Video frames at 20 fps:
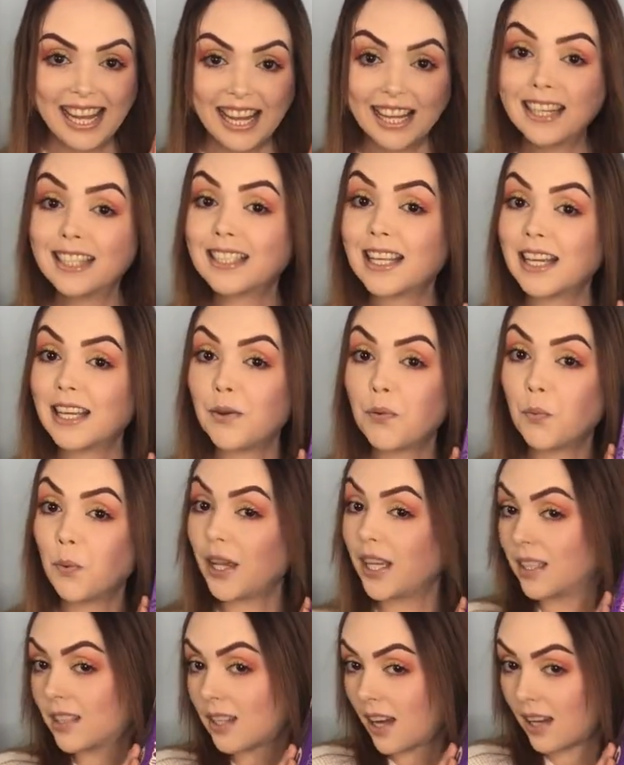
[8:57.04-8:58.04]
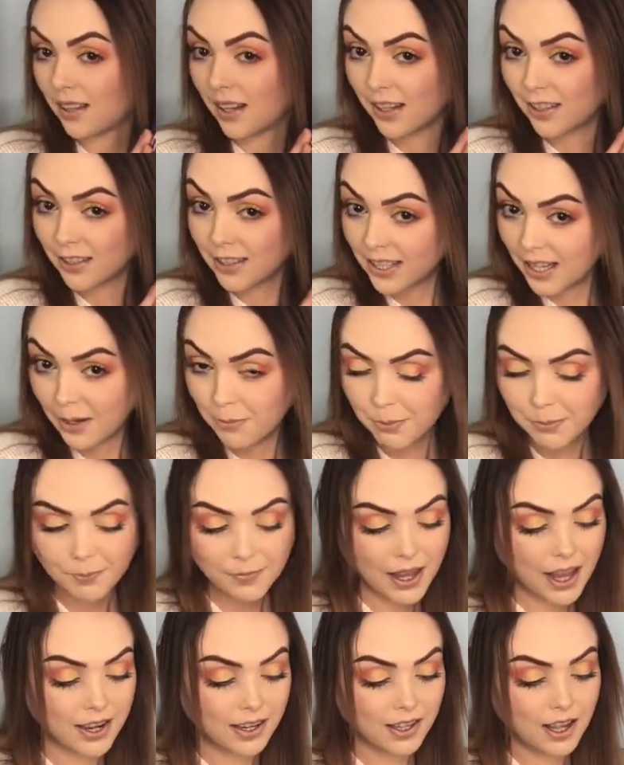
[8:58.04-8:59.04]
It is a winged eyeliner stamp,
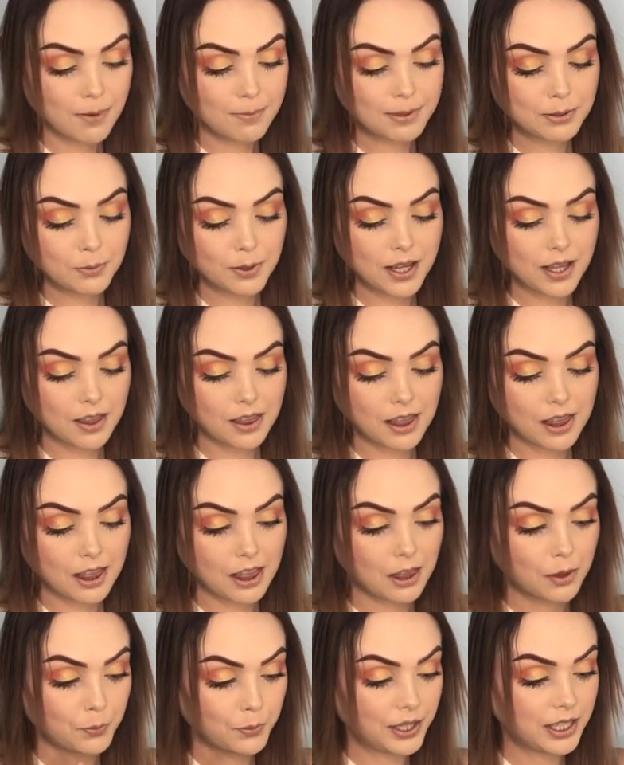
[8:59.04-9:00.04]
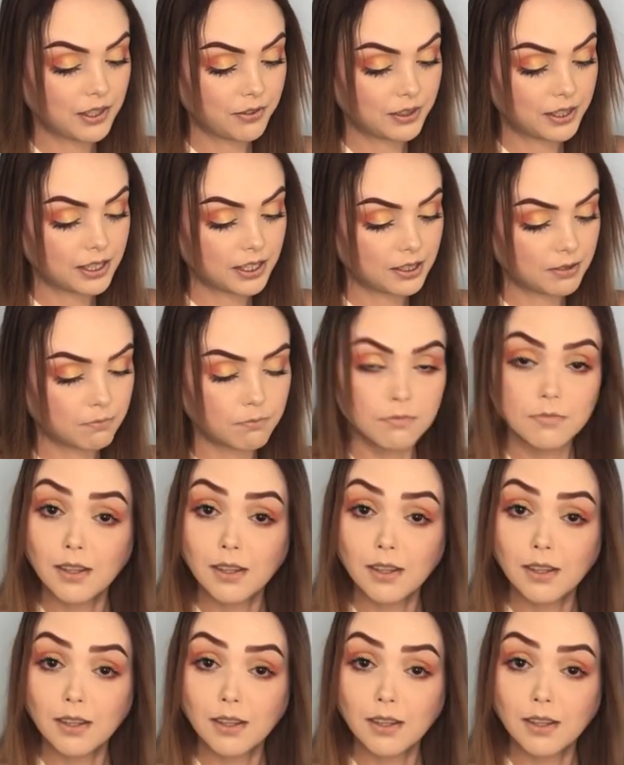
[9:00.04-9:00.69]
and it comes with three different.